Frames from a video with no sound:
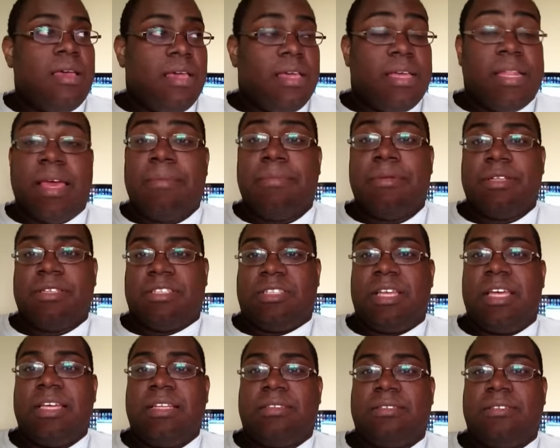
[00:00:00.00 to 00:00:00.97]
It can happen in the
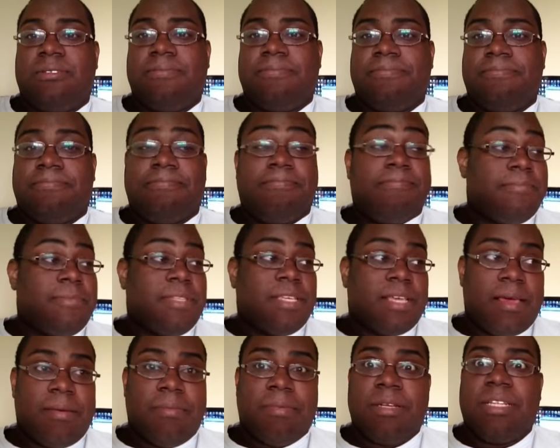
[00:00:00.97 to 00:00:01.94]
States, it
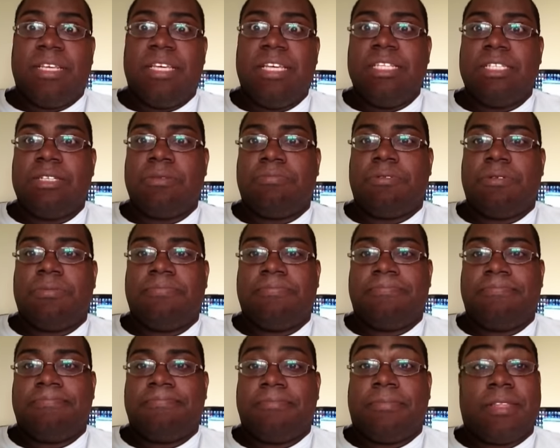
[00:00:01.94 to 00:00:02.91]
can happen in Egypt,
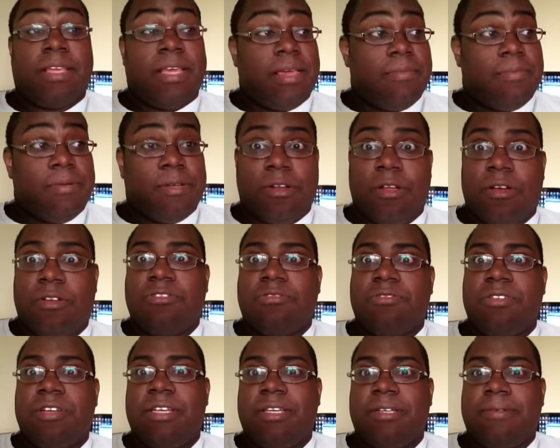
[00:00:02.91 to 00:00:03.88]
it can happen in
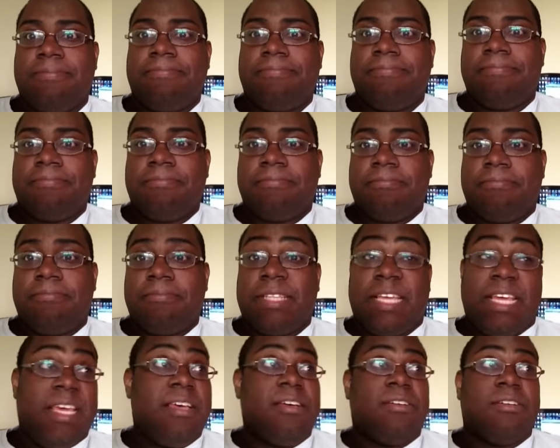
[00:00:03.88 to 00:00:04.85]
Australia.
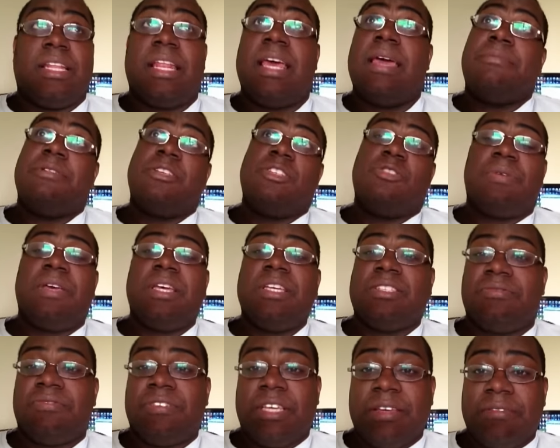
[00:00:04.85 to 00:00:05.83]
Hell, it can happen in
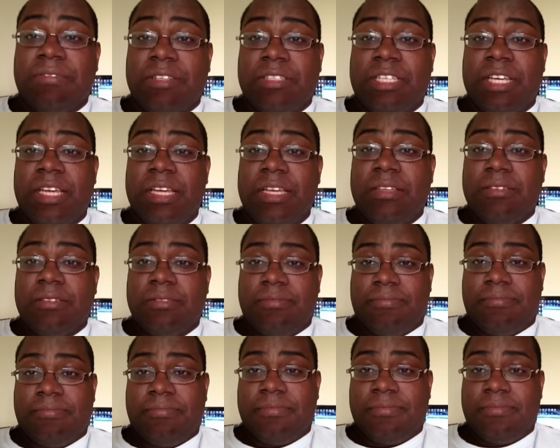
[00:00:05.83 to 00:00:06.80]
space if you give it a chance.
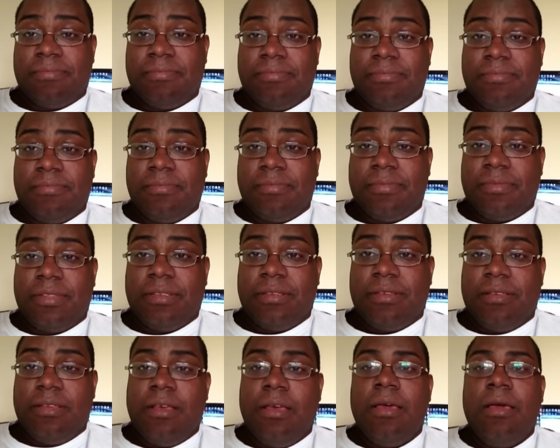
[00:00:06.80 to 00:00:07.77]

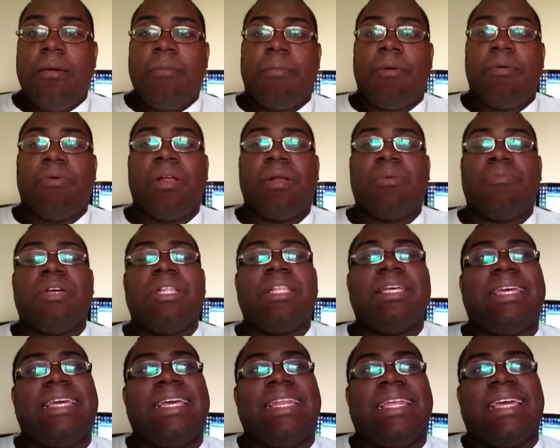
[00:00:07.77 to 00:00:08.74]
But what I'm
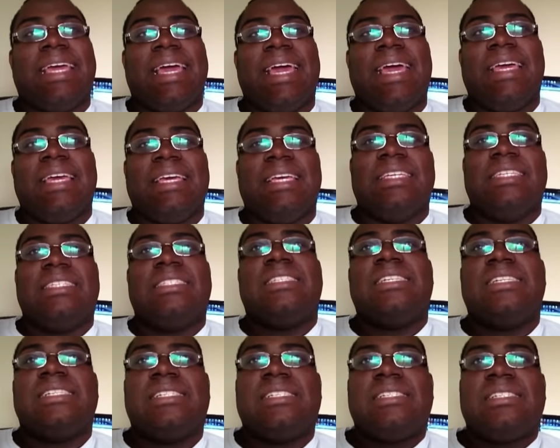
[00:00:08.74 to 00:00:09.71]
really getting at is
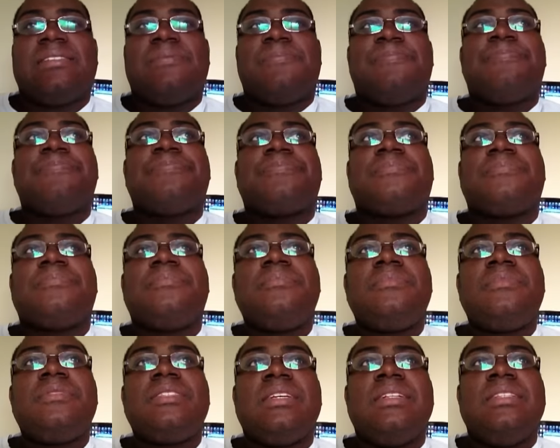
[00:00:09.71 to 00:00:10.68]
this
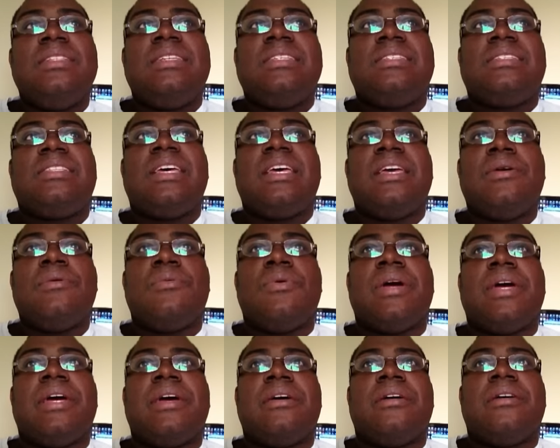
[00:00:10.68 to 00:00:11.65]
thing
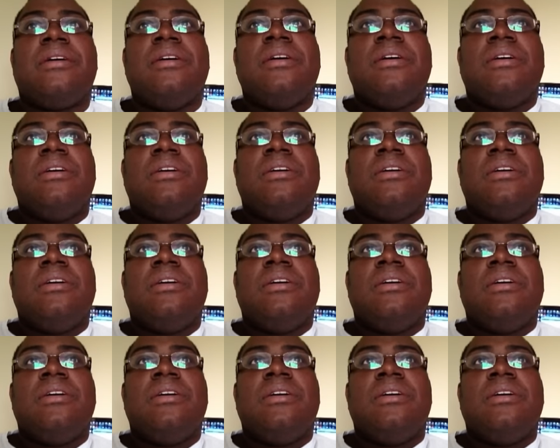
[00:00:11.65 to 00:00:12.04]
where